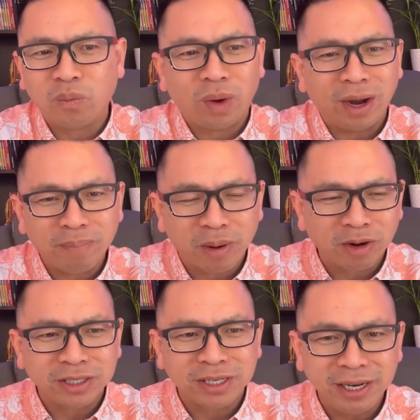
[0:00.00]
one
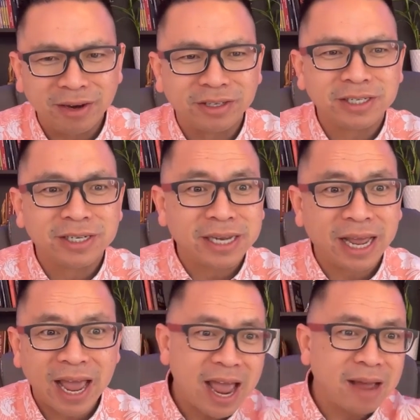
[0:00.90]
purchase a year just to
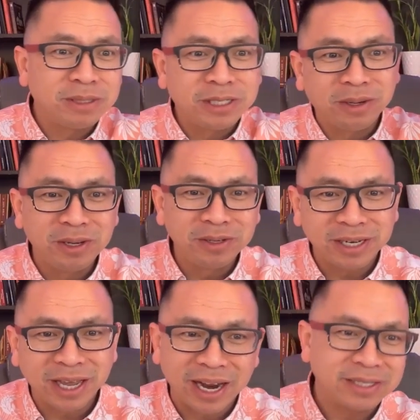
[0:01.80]
say, hey, I'm still
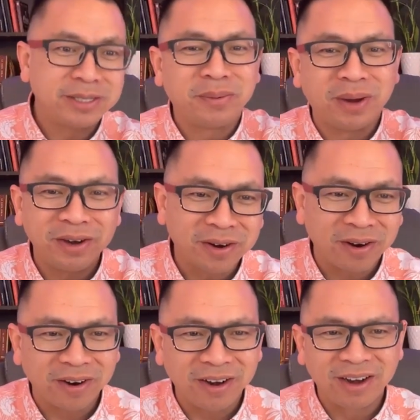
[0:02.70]
using it. I still want your
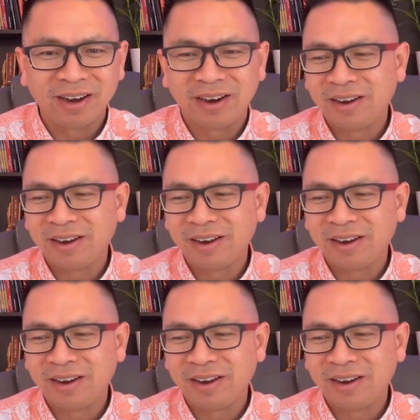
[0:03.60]
card.